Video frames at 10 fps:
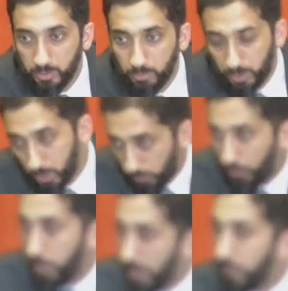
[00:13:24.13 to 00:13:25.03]
Because
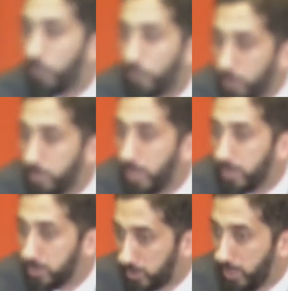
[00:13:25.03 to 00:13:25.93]
free man for free man,
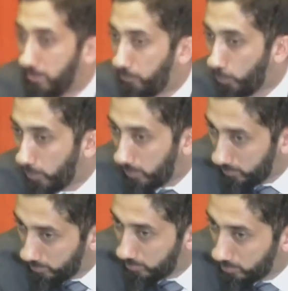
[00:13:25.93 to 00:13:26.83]
and slave for
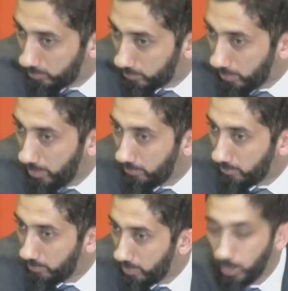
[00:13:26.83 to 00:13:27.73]
slave.
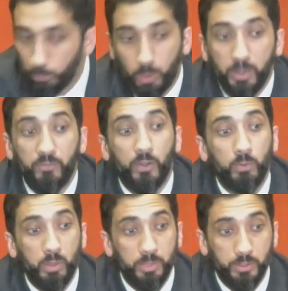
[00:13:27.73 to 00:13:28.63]
And woman for
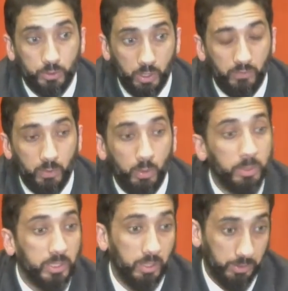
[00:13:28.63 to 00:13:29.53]
woman. So if a
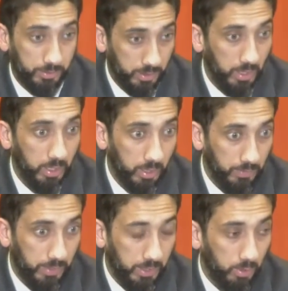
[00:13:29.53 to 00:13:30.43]
woman killed,
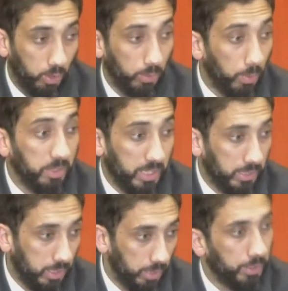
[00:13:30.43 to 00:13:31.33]
then, or a woman
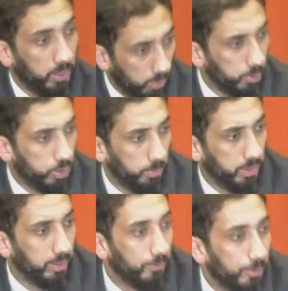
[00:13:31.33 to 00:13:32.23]
got killed, then a woman should be
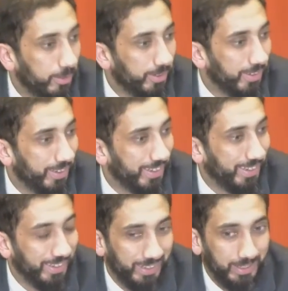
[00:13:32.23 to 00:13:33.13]
killed.
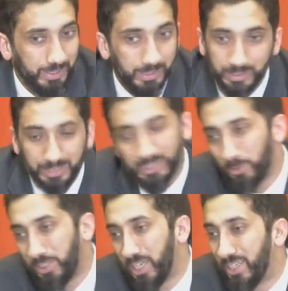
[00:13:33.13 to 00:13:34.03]
That's not
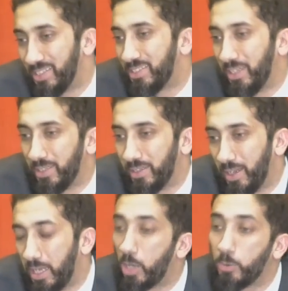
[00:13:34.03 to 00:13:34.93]
what the ayah is saying.
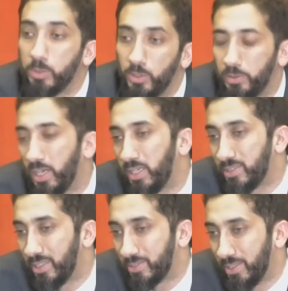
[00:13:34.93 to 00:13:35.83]
And how do we know the ayah
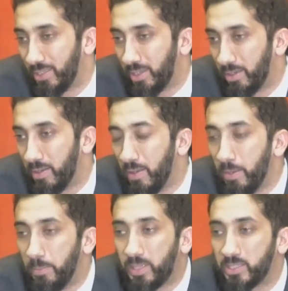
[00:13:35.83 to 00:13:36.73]
is not saying that?
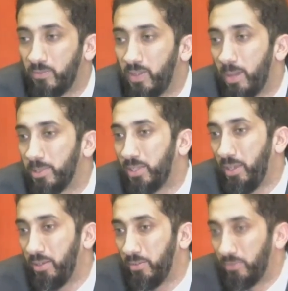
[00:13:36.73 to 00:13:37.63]
Because of lam
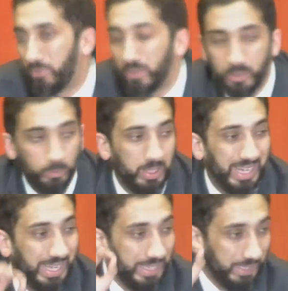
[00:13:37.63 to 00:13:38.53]
al-ta'rif. The word
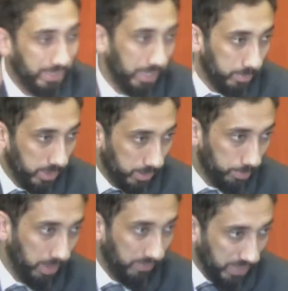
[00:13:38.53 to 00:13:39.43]
al, the Arabic
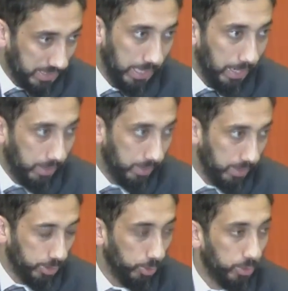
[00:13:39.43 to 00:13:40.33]
prefix al,
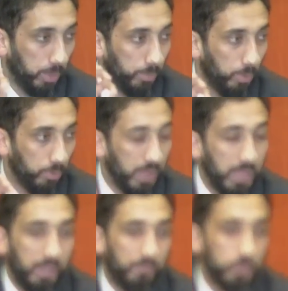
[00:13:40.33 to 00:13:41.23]
is used on both.
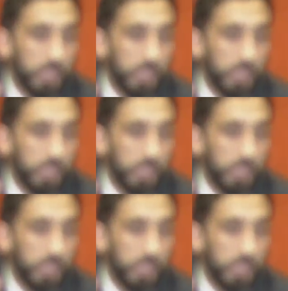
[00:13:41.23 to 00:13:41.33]
If you